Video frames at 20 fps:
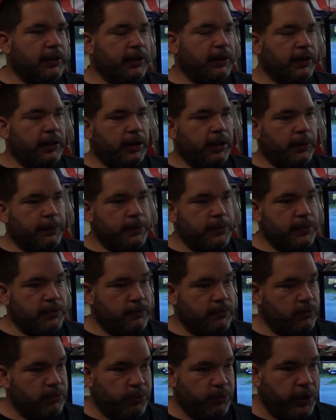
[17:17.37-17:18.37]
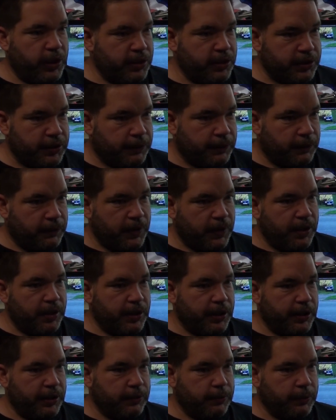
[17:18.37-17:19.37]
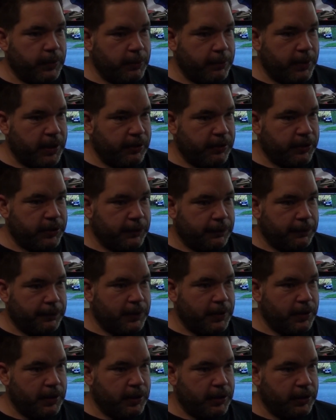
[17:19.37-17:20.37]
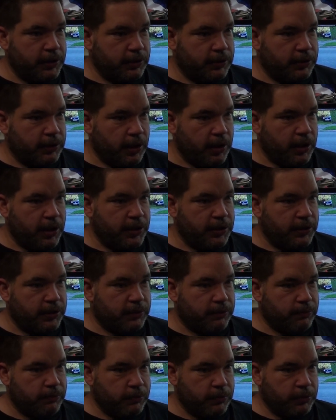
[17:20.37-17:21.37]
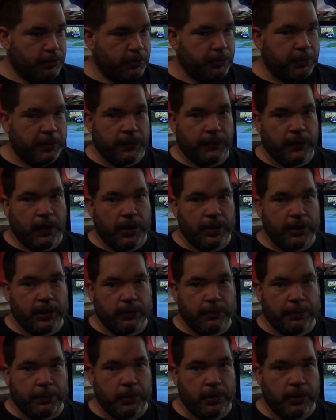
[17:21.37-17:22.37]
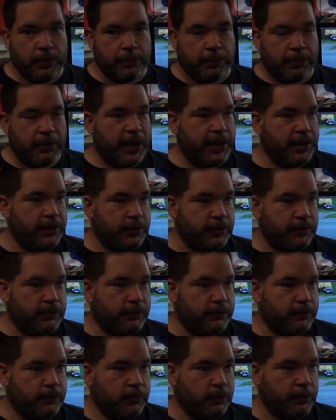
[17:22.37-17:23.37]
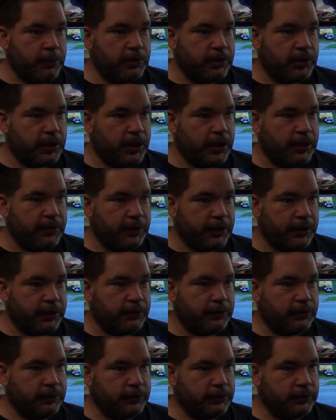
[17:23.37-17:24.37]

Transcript: Um, wheels are fine. Wheel bearings are fine. Tires should be fine. They were put on brand new almost a year ago.